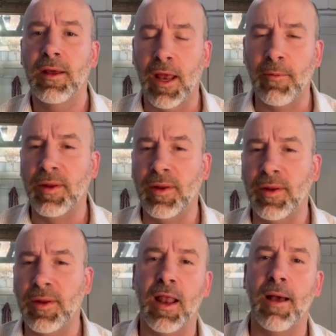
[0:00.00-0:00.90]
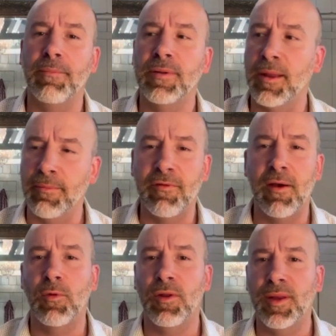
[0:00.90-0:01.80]
Can we set that up? Some of
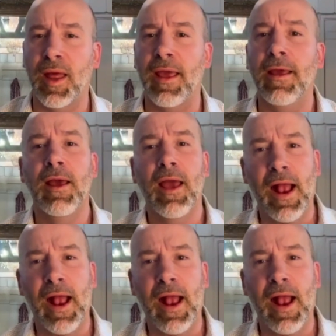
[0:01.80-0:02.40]
them will say,